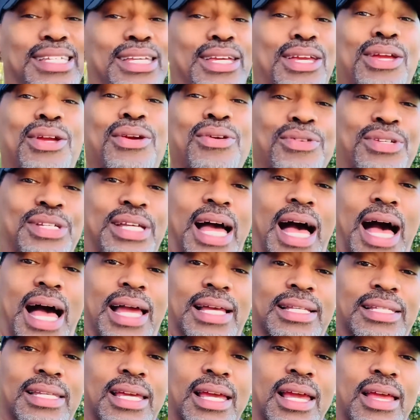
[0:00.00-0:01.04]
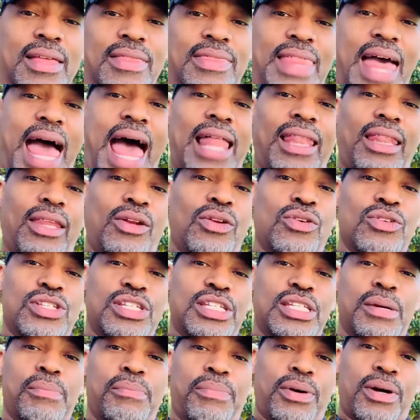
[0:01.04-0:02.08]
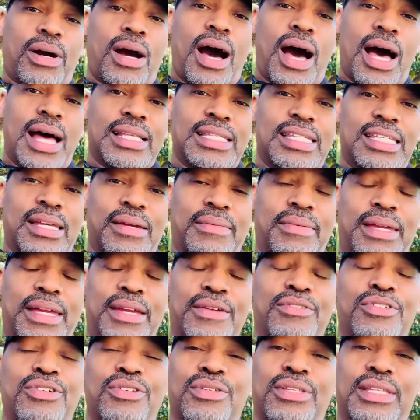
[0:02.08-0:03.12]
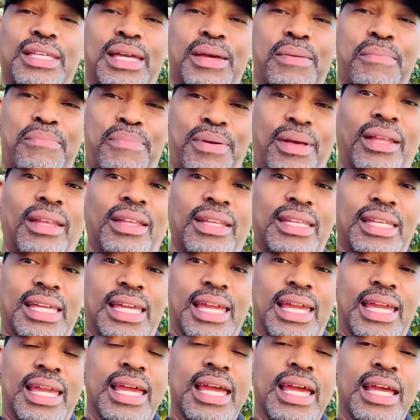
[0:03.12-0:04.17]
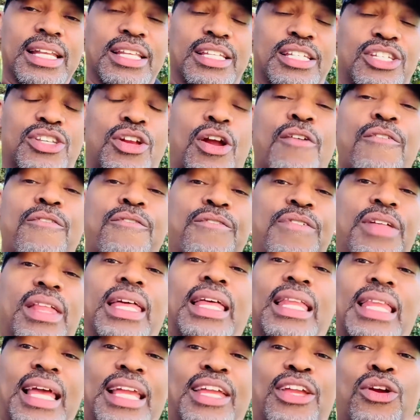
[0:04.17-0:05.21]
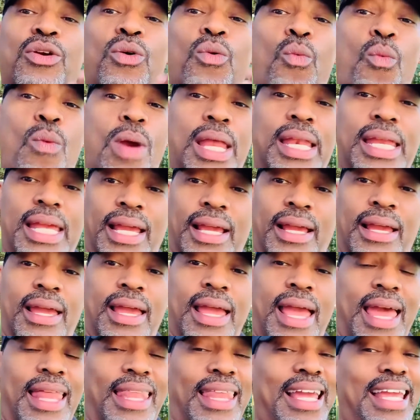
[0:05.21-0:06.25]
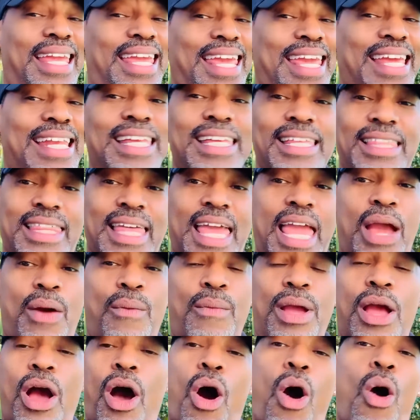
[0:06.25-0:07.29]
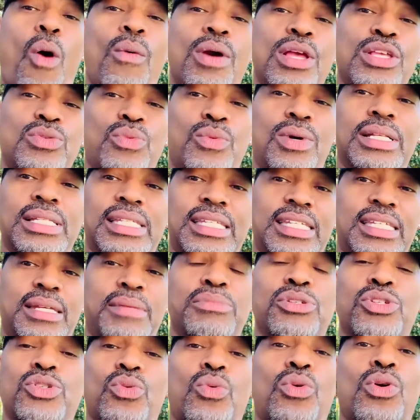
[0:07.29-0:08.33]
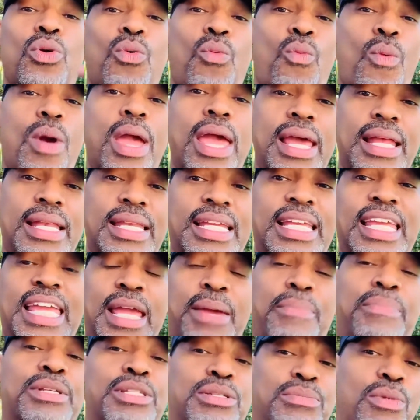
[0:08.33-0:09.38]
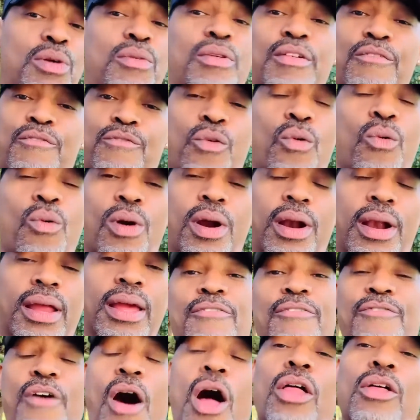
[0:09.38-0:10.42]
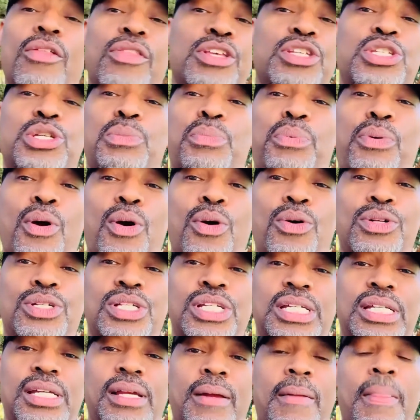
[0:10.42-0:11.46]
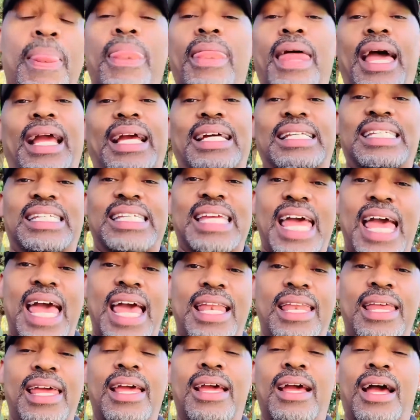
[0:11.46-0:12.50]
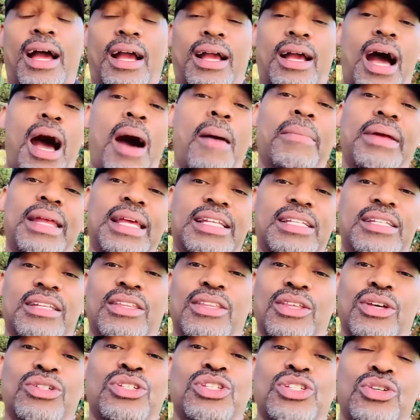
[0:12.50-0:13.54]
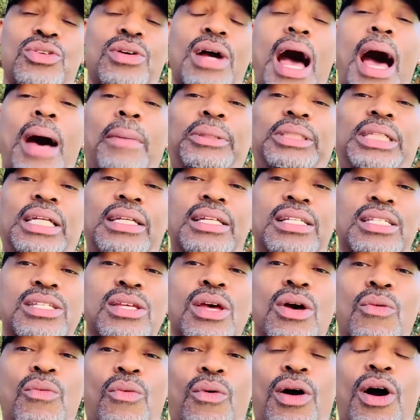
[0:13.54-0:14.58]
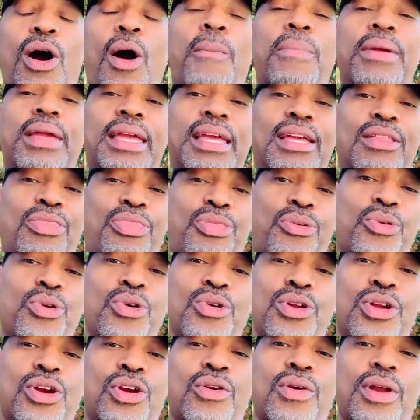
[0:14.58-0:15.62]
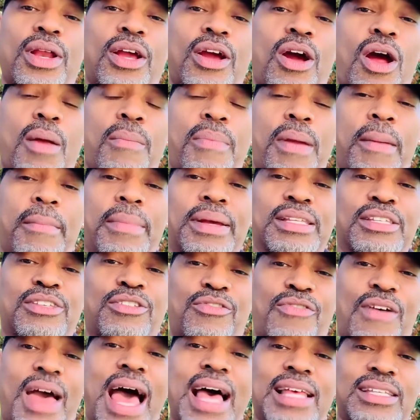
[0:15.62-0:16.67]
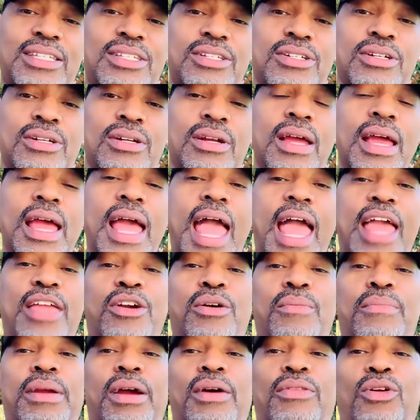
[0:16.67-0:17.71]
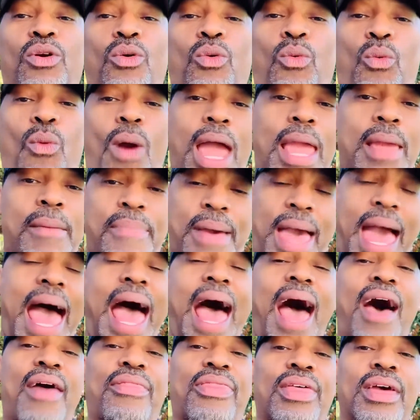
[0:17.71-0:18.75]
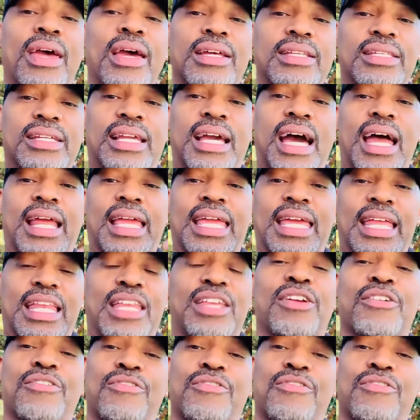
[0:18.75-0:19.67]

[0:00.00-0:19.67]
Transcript: huge, guys. That little simple concept gives you the ability to start feeling like you're winning. And like anything, we always want some sort of win to keep us moving forward. Follow this approach. Like I said, a combination of those two options will help you get through your credit card payments faster and you'll be on the right path to kind of getting your